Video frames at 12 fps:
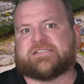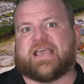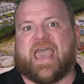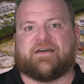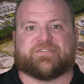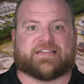it
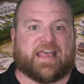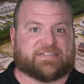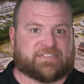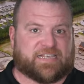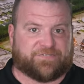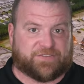to having
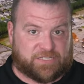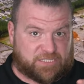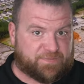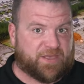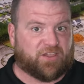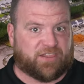that safety
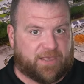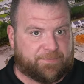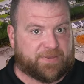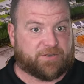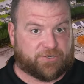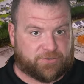spill
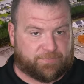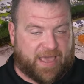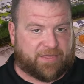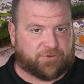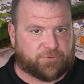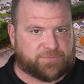lip in your
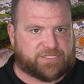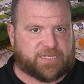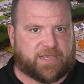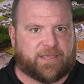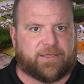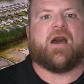bathroom sink.